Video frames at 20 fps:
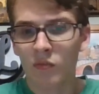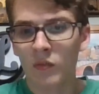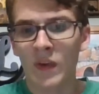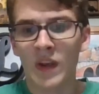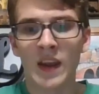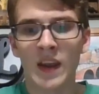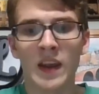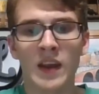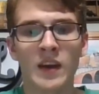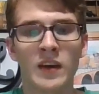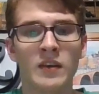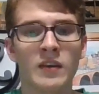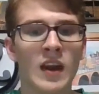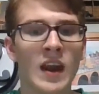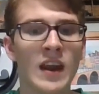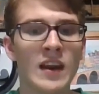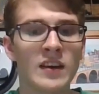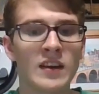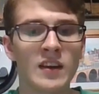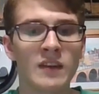In
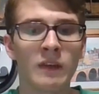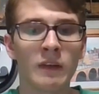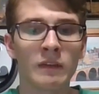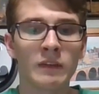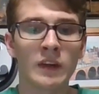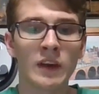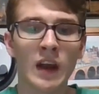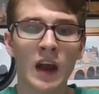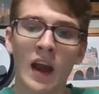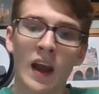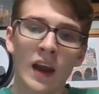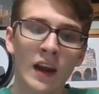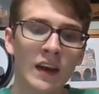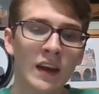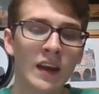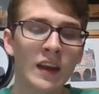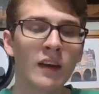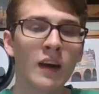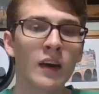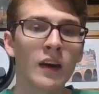1859,
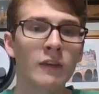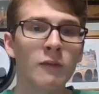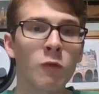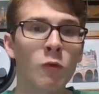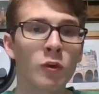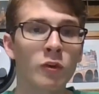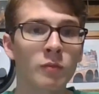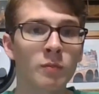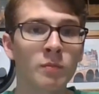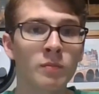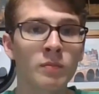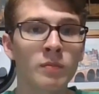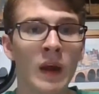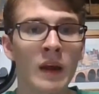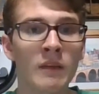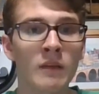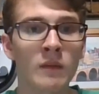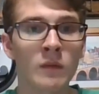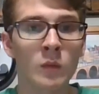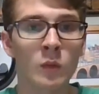he led a force
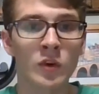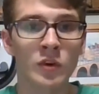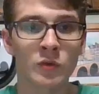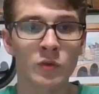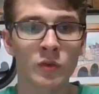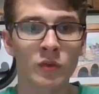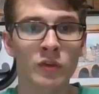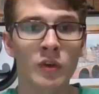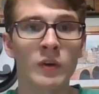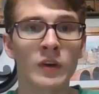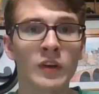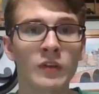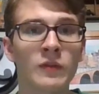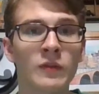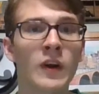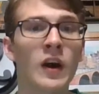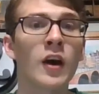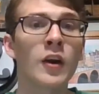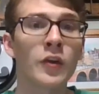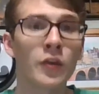which was known as
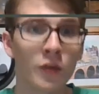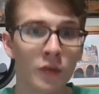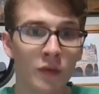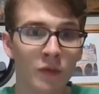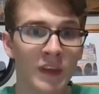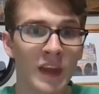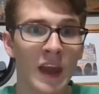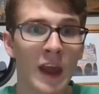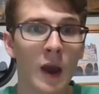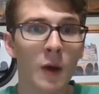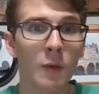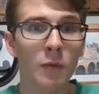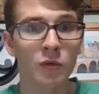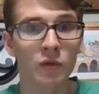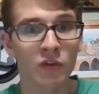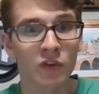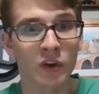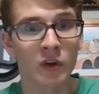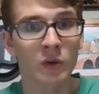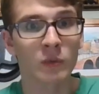the Hunters of the Alps,
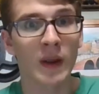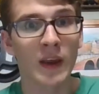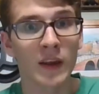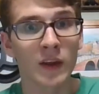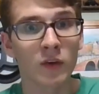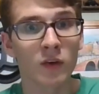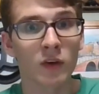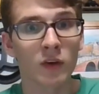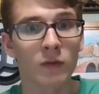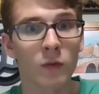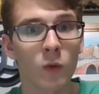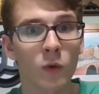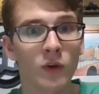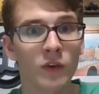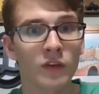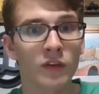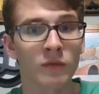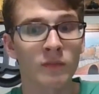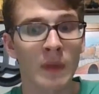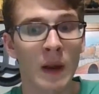which was an irregular
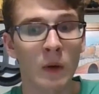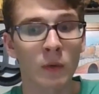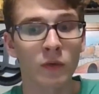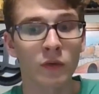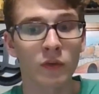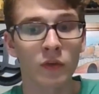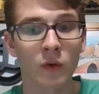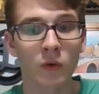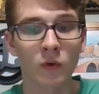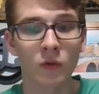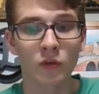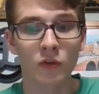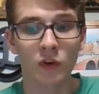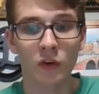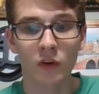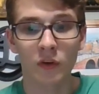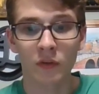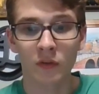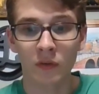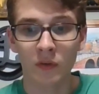force of mountain
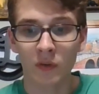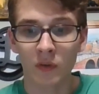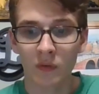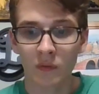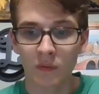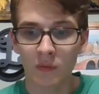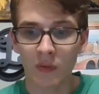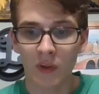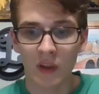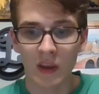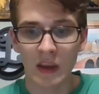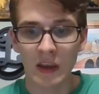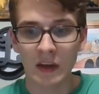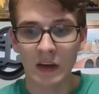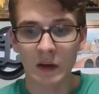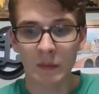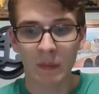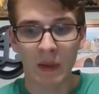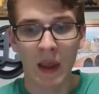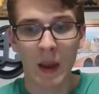soldiers. He
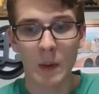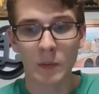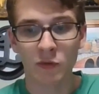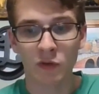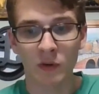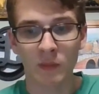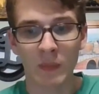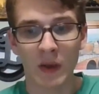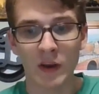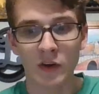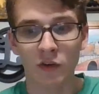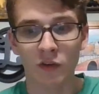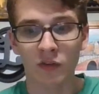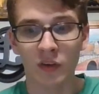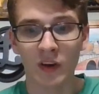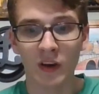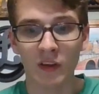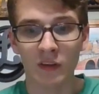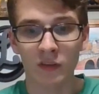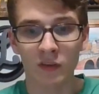ended up capturing major
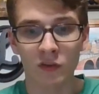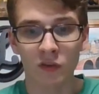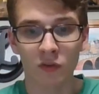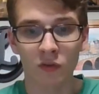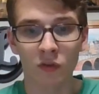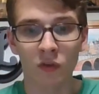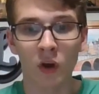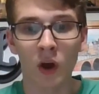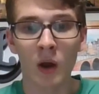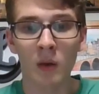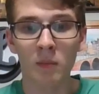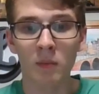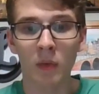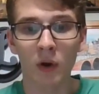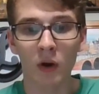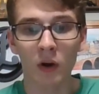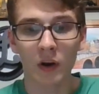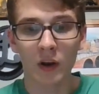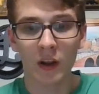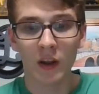cities such as
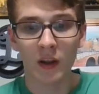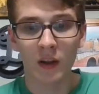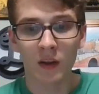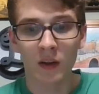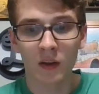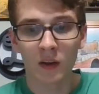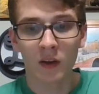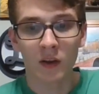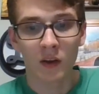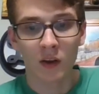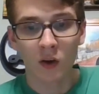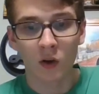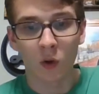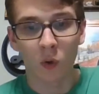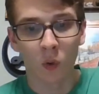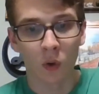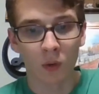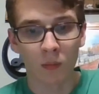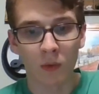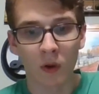Lombardy,
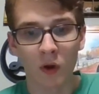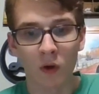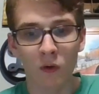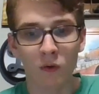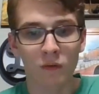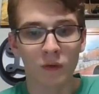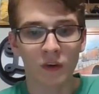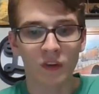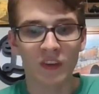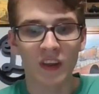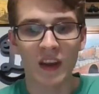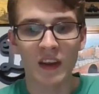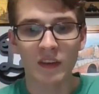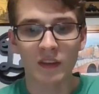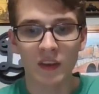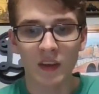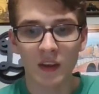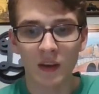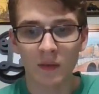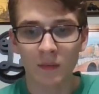Cormo,
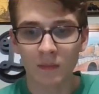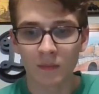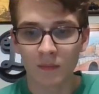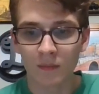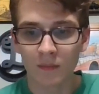Versace.